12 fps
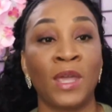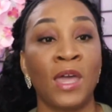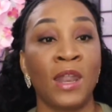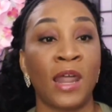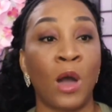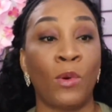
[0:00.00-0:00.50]

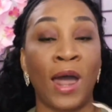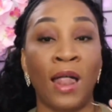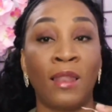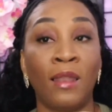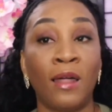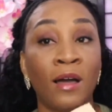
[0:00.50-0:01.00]
Now, what I
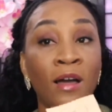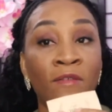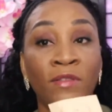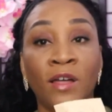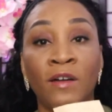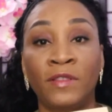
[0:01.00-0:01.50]

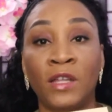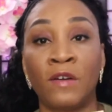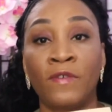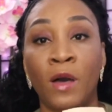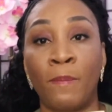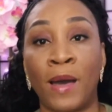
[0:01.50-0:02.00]
love, love,
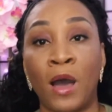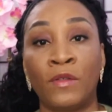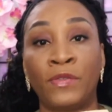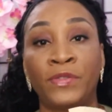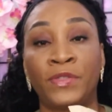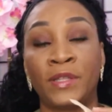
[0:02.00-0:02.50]
love
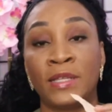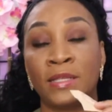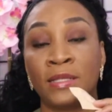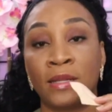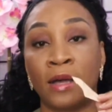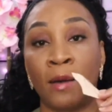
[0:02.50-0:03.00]
about
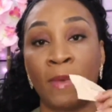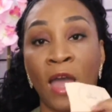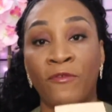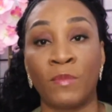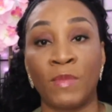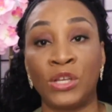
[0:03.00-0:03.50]
this
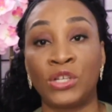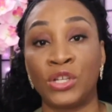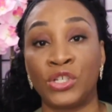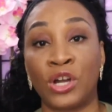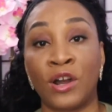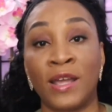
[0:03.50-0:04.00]
affirmation
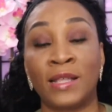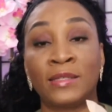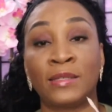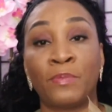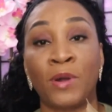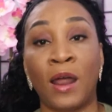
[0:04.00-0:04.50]
jar, it's
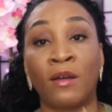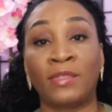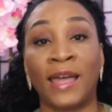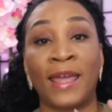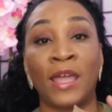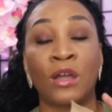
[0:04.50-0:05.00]
a product
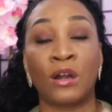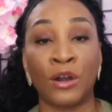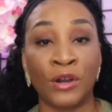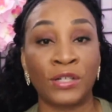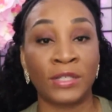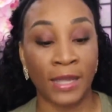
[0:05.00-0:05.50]
that
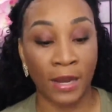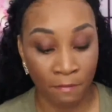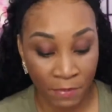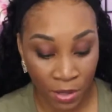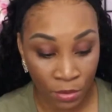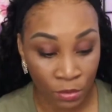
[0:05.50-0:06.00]
encourages
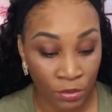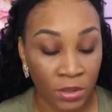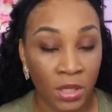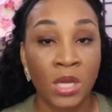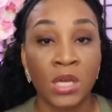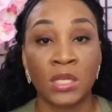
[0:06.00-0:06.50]
and
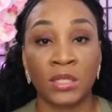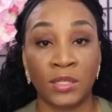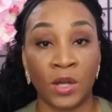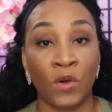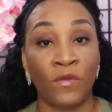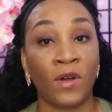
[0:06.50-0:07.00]
builds
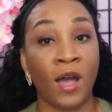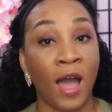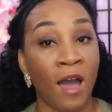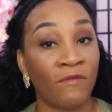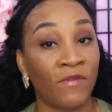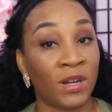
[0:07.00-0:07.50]

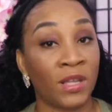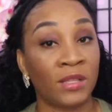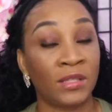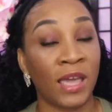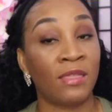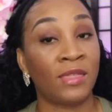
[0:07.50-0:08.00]

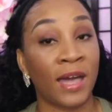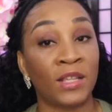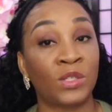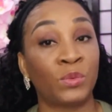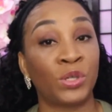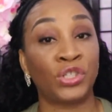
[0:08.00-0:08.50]
self-confidence. And that
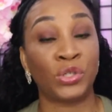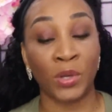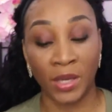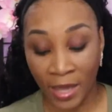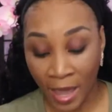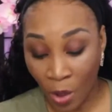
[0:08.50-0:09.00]
is what you
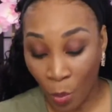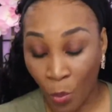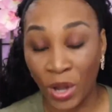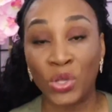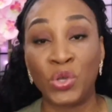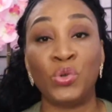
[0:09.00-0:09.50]
will get
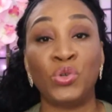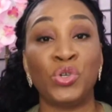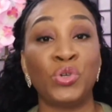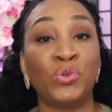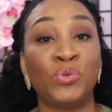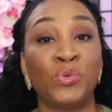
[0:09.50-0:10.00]
when you
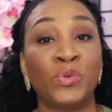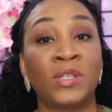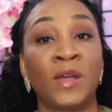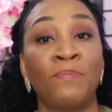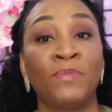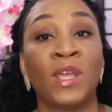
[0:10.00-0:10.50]

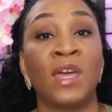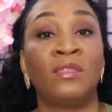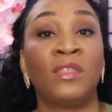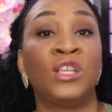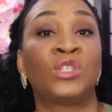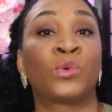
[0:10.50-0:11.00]
use
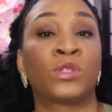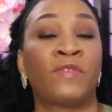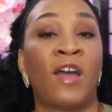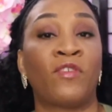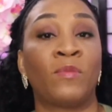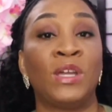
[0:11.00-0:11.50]
these words of
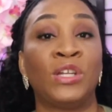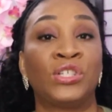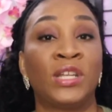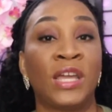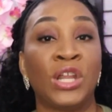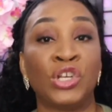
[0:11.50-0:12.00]

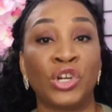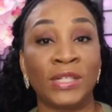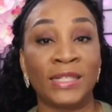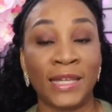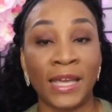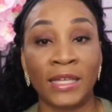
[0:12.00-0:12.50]
affirmation in your
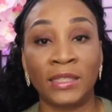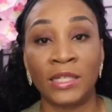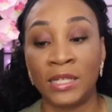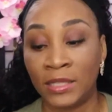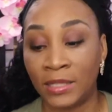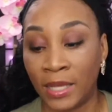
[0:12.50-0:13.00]

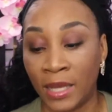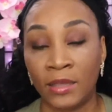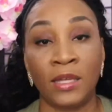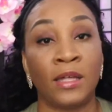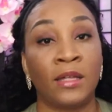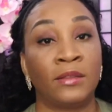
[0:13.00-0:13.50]

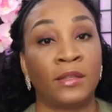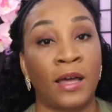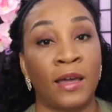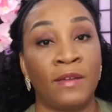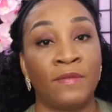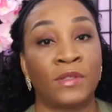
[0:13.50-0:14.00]
daily
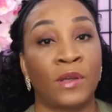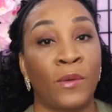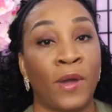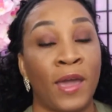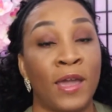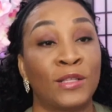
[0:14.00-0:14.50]
lives.
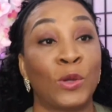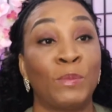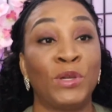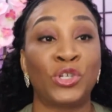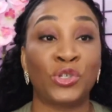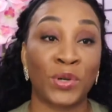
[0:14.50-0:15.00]
Okay, so
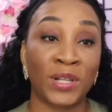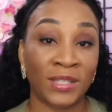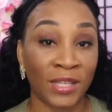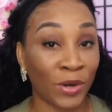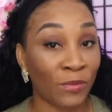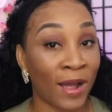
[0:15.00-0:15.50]
be sure to
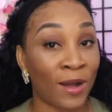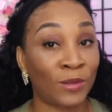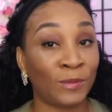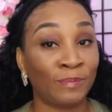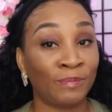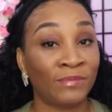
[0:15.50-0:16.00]
stick
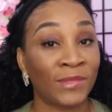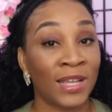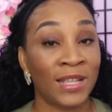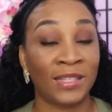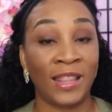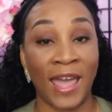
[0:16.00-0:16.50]
around
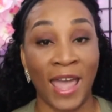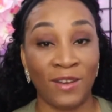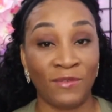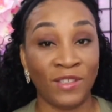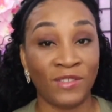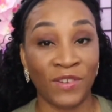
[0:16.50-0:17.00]
to the end
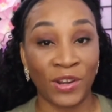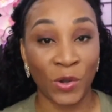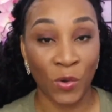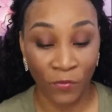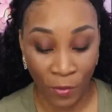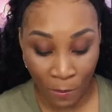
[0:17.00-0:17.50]
of this
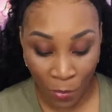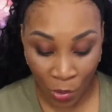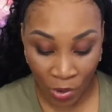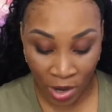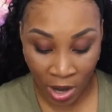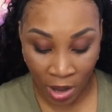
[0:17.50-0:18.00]
video for
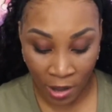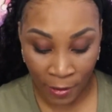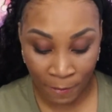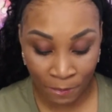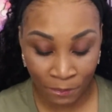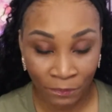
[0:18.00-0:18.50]
more
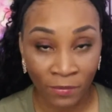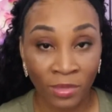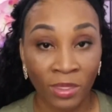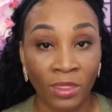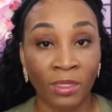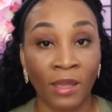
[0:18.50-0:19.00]

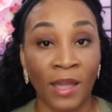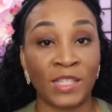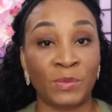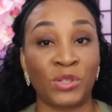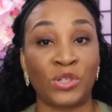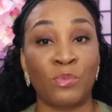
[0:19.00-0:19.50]

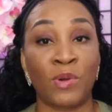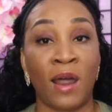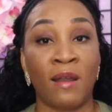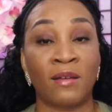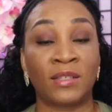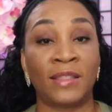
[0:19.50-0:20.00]
inspirational
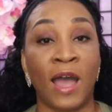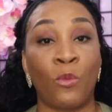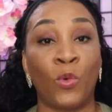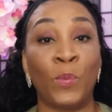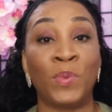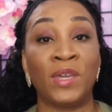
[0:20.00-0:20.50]
products that
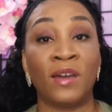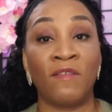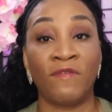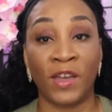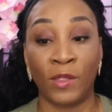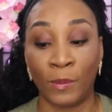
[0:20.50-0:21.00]
will be
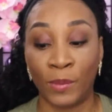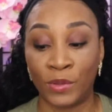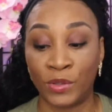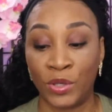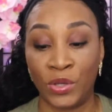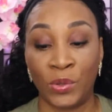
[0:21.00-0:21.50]
available
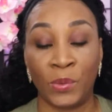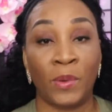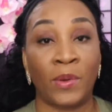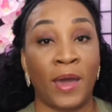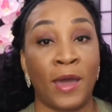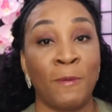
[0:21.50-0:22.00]
to you.
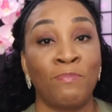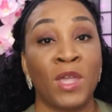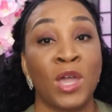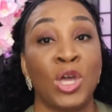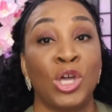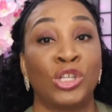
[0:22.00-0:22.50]
Okay,
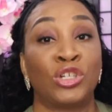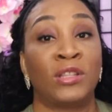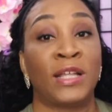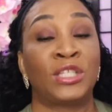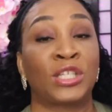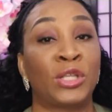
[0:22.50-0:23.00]
so
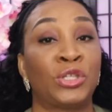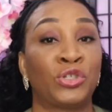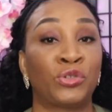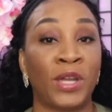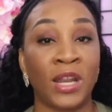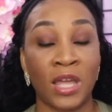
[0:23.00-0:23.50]
let's get
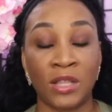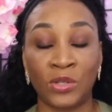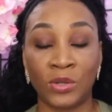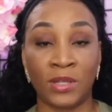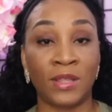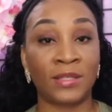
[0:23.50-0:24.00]
straight into
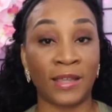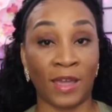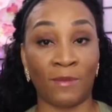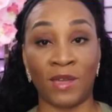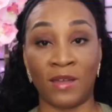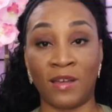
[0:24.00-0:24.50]
another
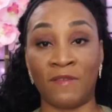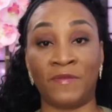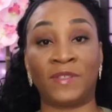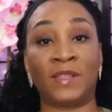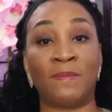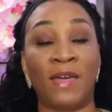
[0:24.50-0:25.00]
segment of
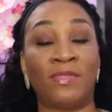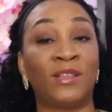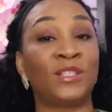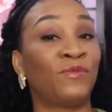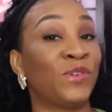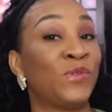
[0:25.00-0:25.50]

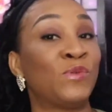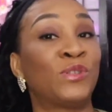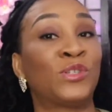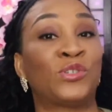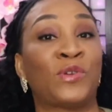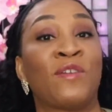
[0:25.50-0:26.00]
Samantha's View,
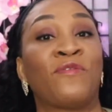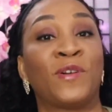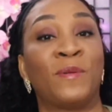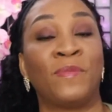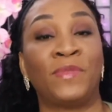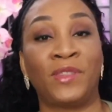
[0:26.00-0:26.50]
straight
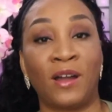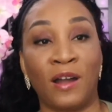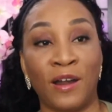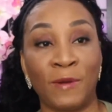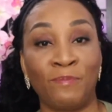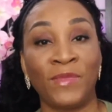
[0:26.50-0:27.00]
from the
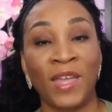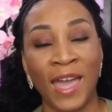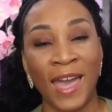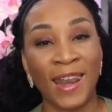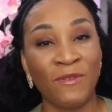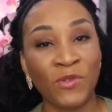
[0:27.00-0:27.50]
heart.
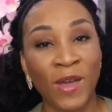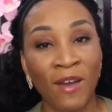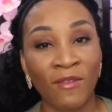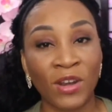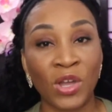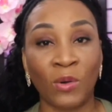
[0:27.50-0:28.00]
And if you
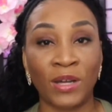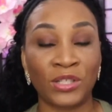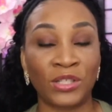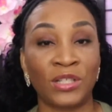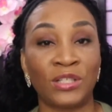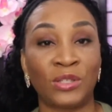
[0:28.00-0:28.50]
have any
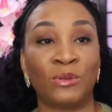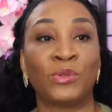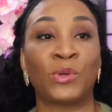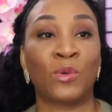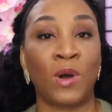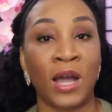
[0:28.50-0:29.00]
questions, those
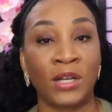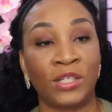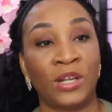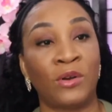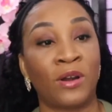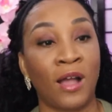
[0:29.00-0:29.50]
who are
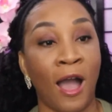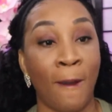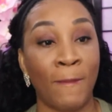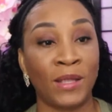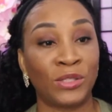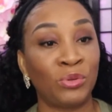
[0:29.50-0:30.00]
watching, or
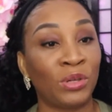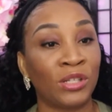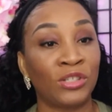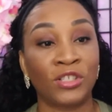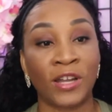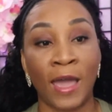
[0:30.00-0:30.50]
comments, you
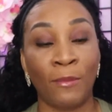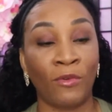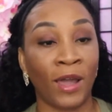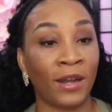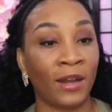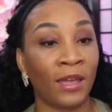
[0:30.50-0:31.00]
can chime
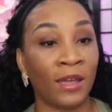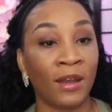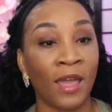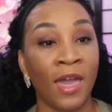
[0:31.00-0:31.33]
right in,